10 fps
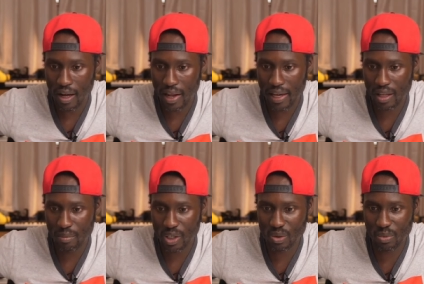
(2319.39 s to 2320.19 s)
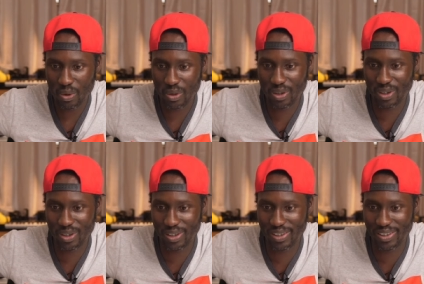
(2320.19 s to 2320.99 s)
I like it much more
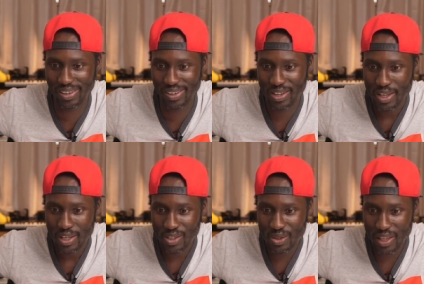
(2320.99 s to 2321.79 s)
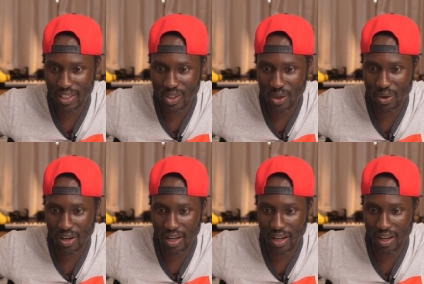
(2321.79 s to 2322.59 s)
to that
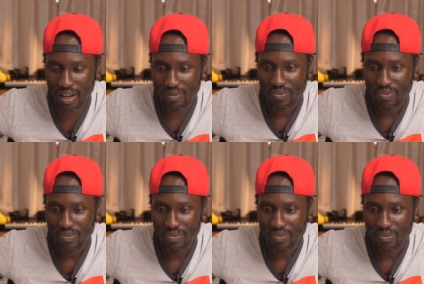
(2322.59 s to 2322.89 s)
Toyota.